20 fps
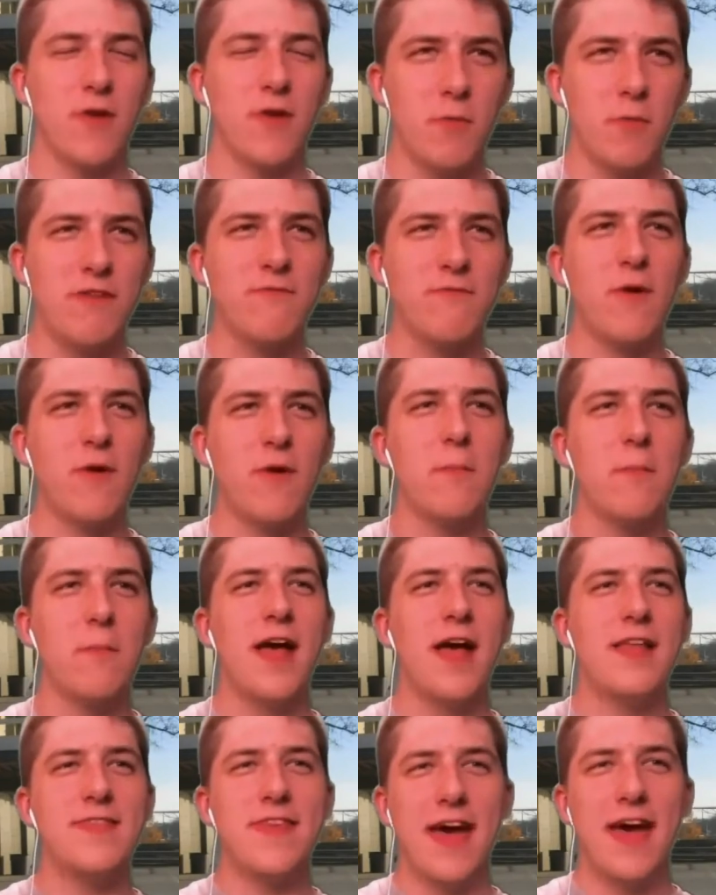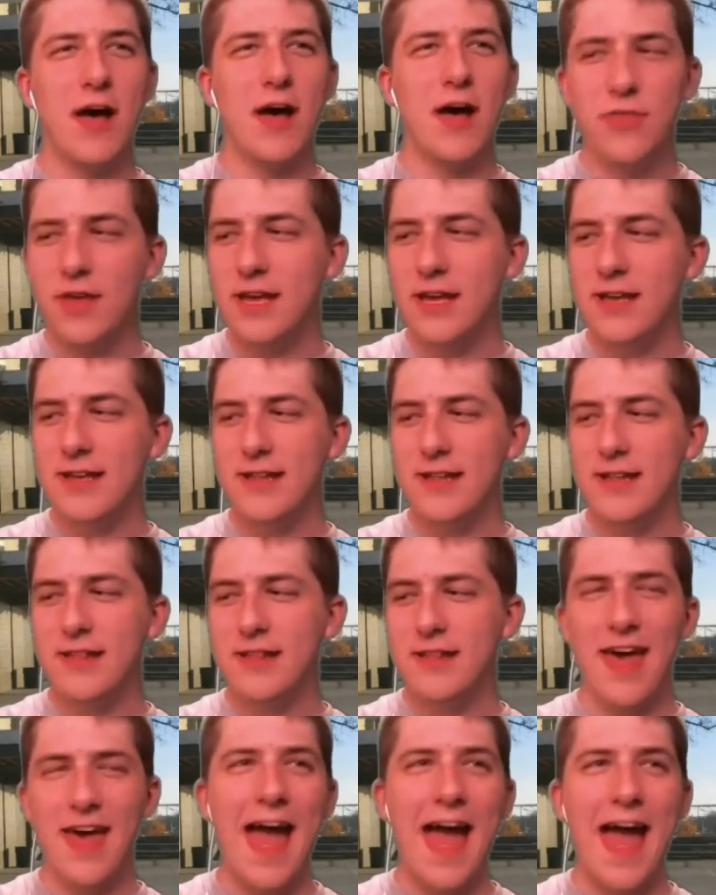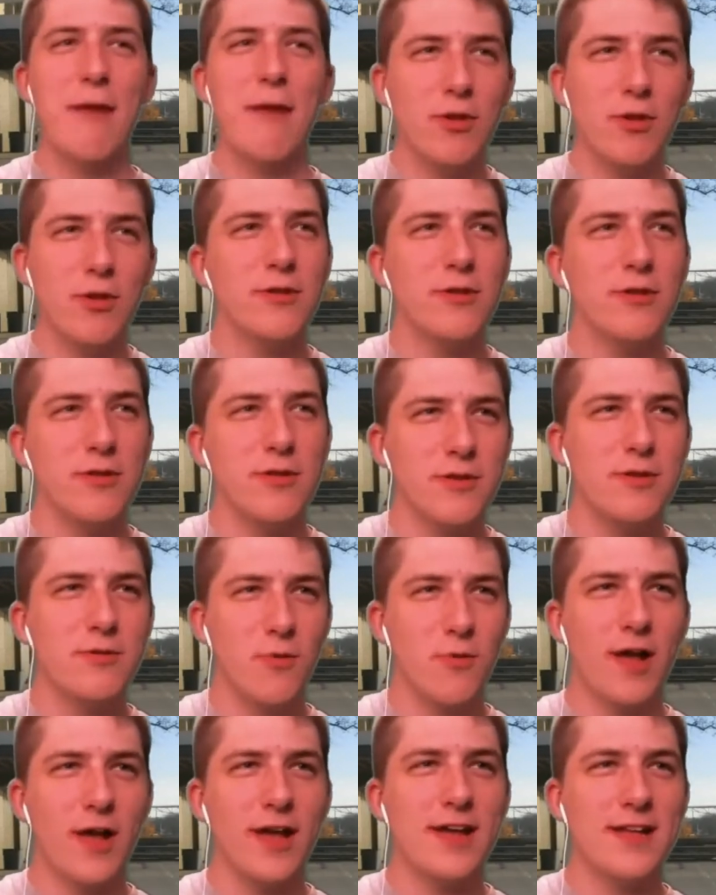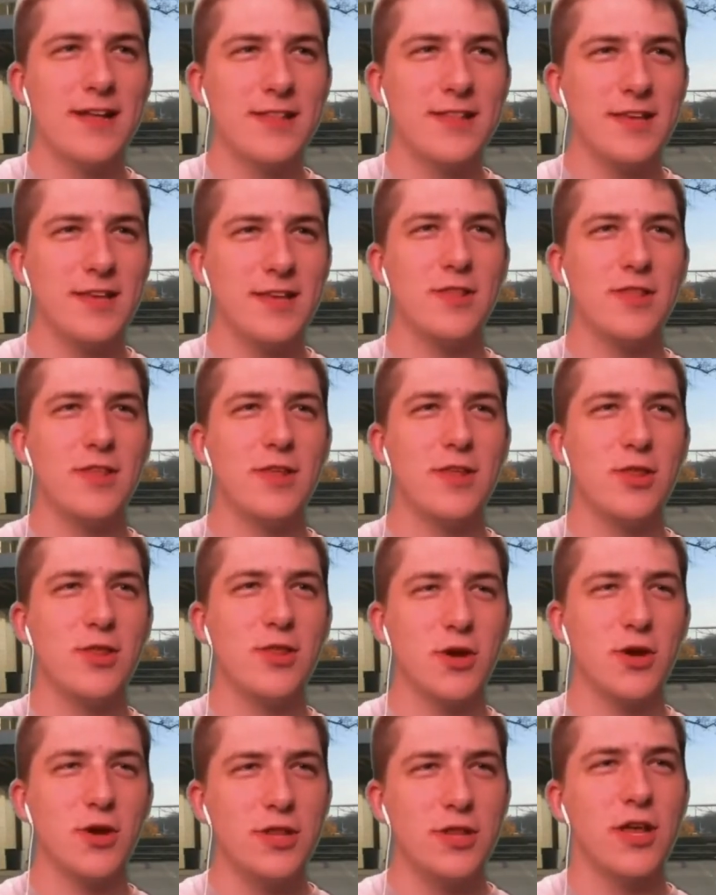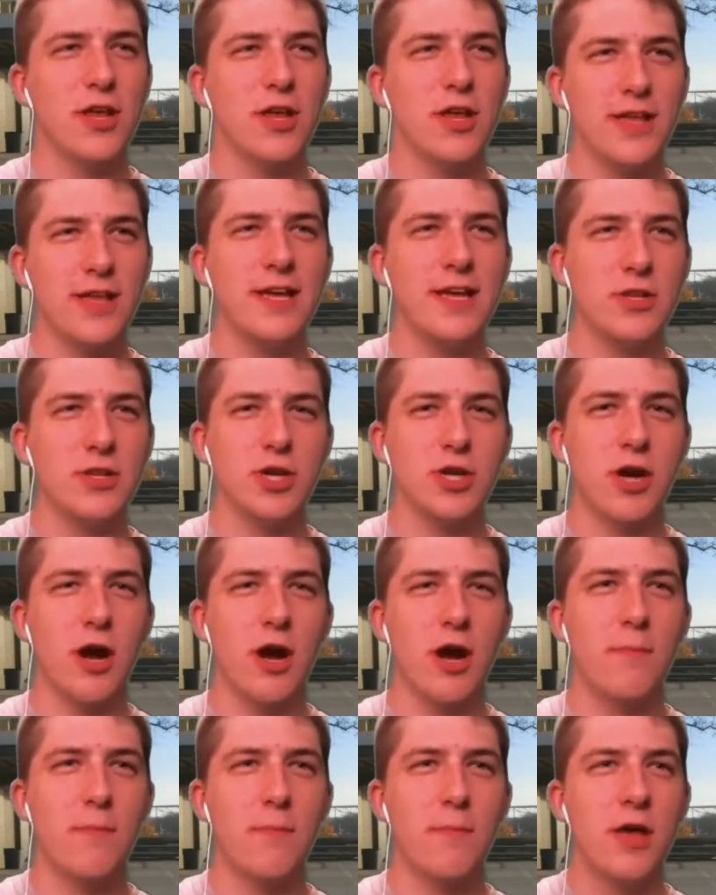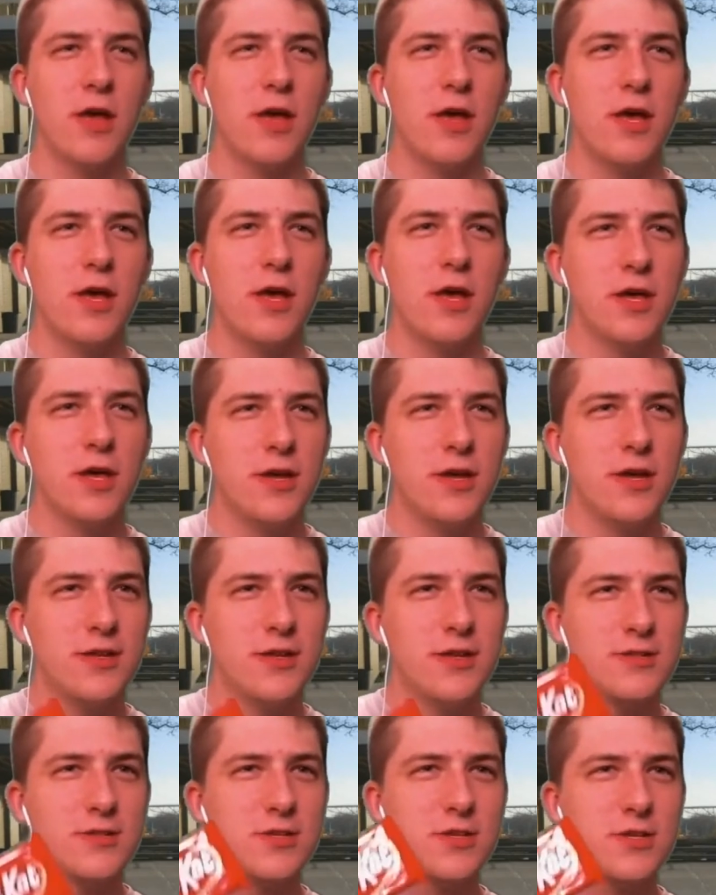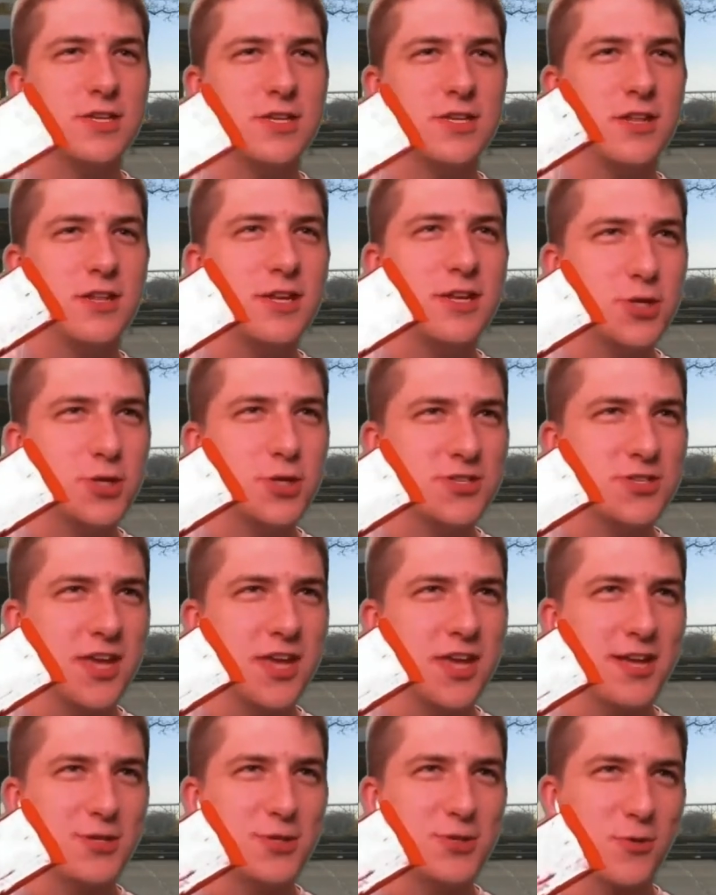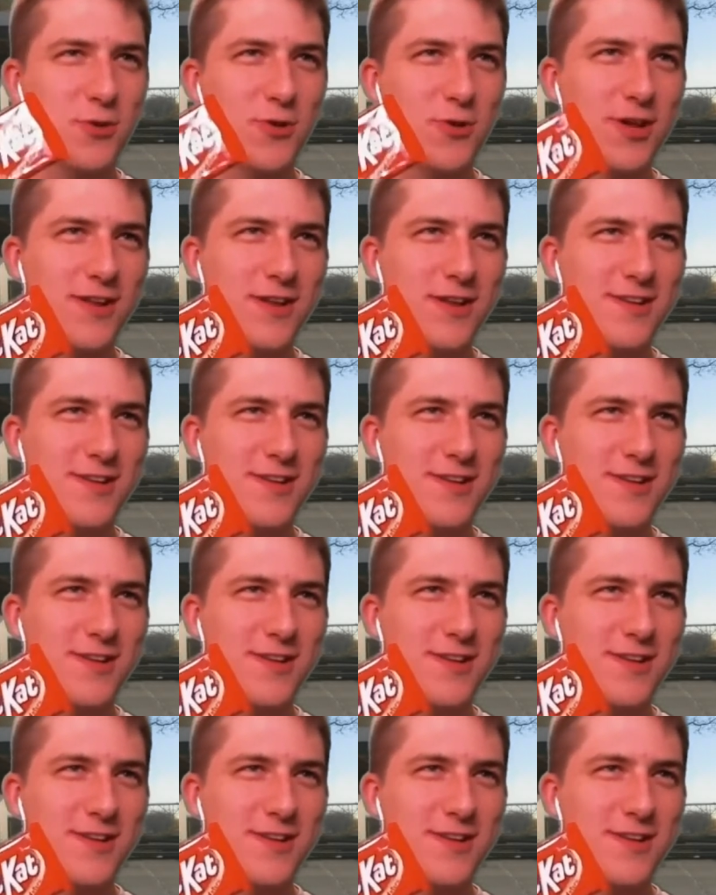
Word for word: We went from the healthy, the apple, right? The the, the good, the clean, the sharp to delicious Android.